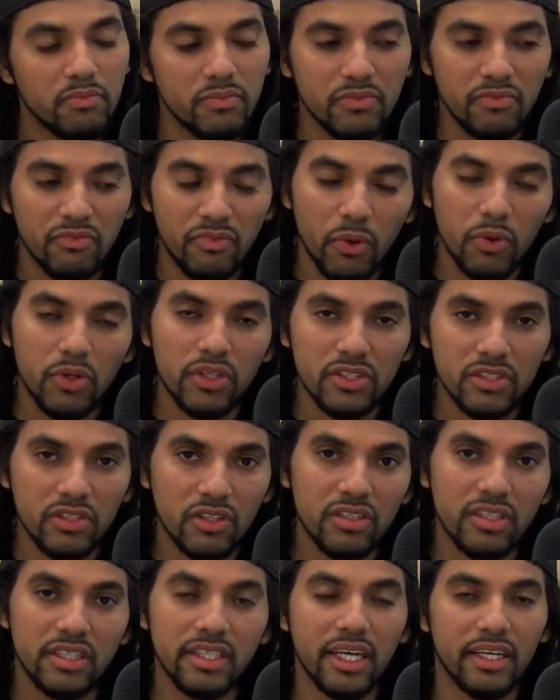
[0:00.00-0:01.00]
focus on
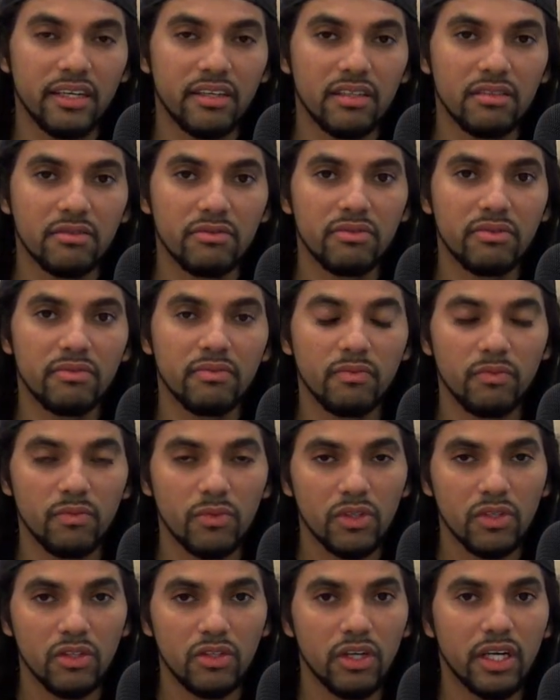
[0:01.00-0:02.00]
the negative.
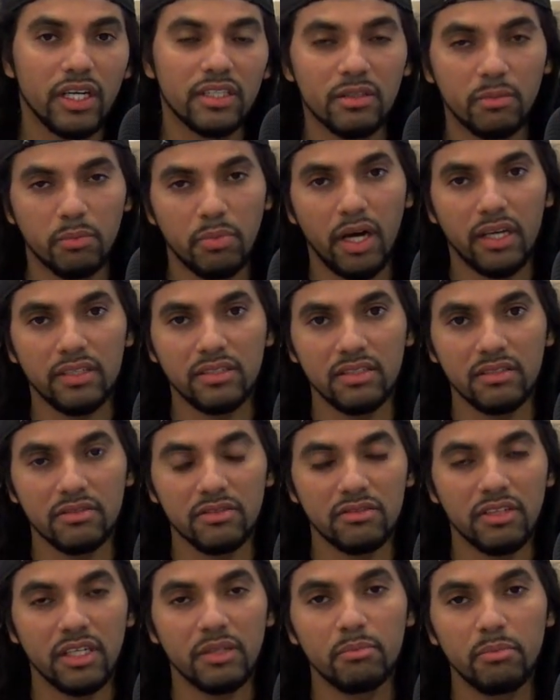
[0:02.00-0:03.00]
Look at the
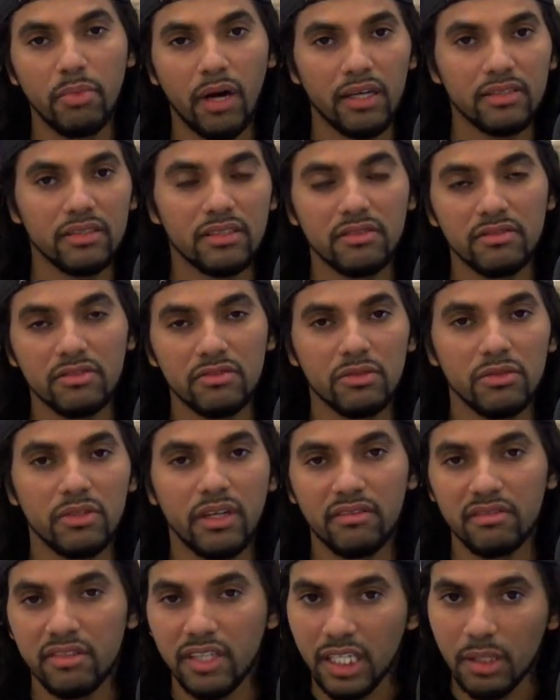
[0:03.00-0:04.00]
positives, right? Positives rule
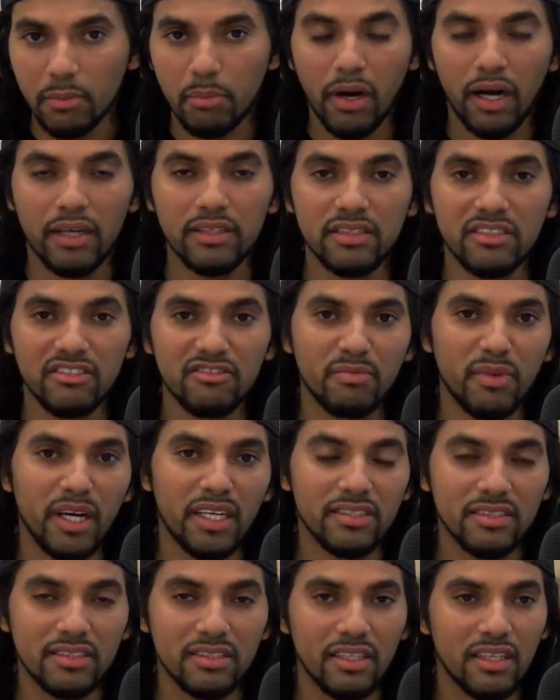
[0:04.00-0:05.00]
everything. A positive
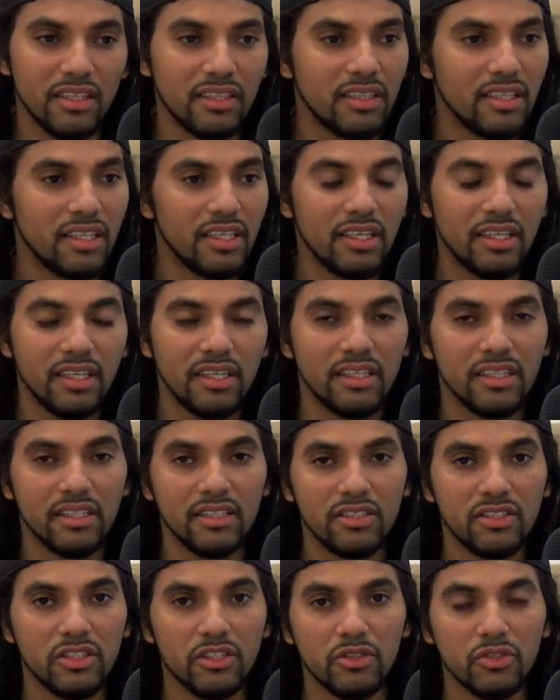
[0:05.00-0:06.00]
mindset
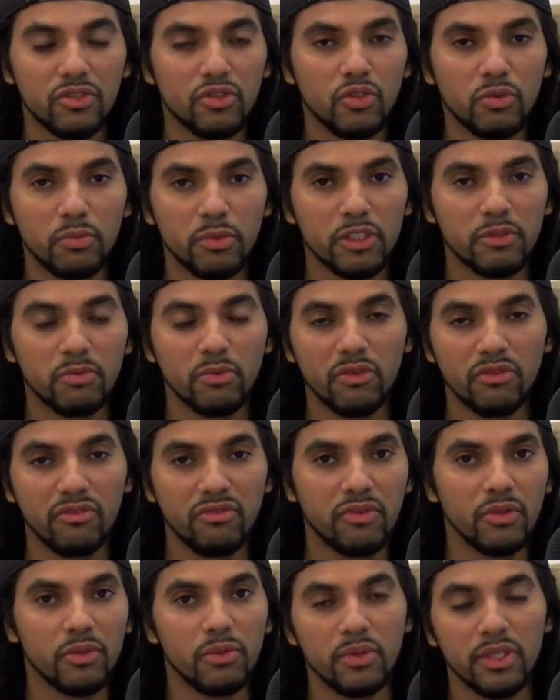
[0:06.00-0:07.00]
is just so much more
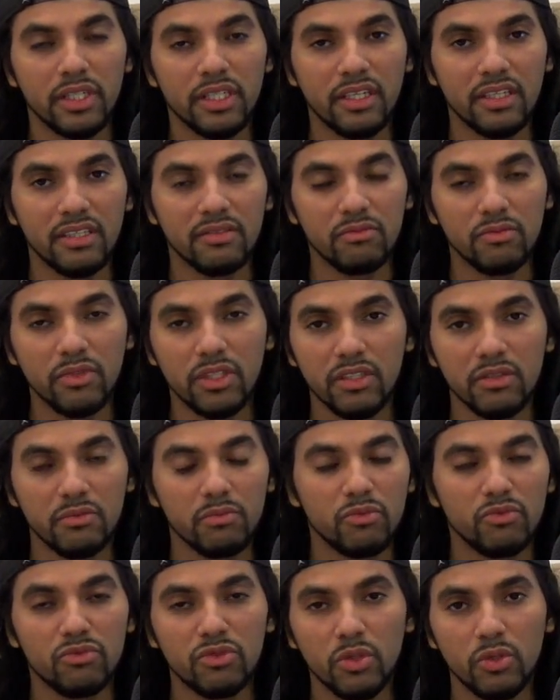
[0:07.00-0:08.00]
fluid, and it
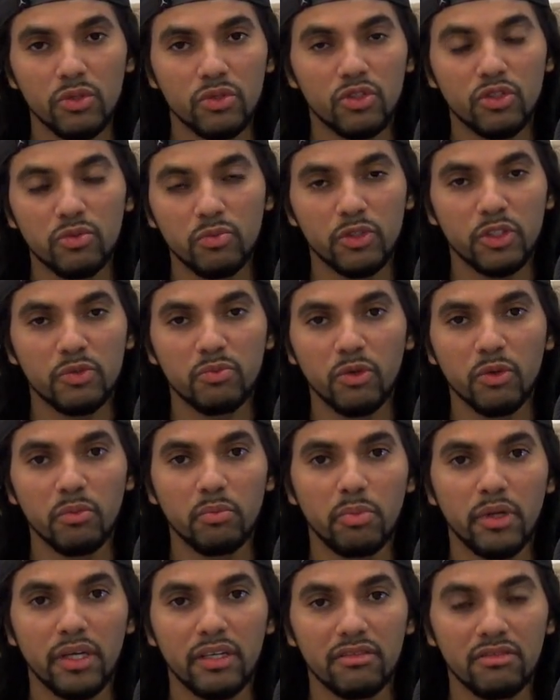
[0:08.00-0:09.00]
rolls so much more
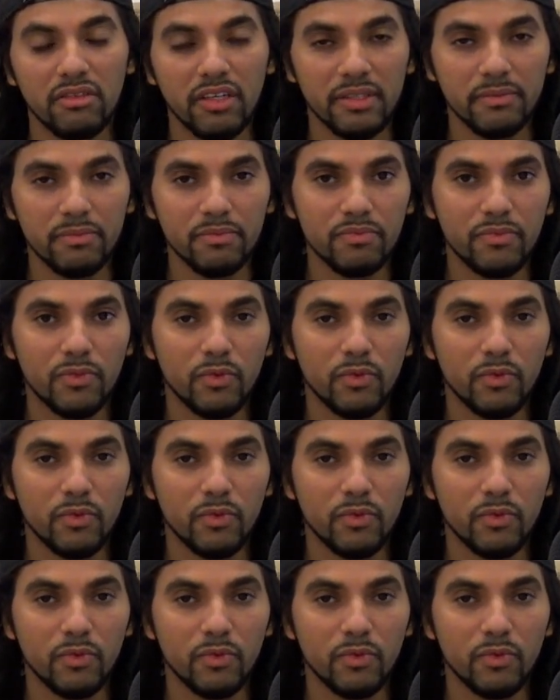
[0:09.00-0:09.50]
better, right?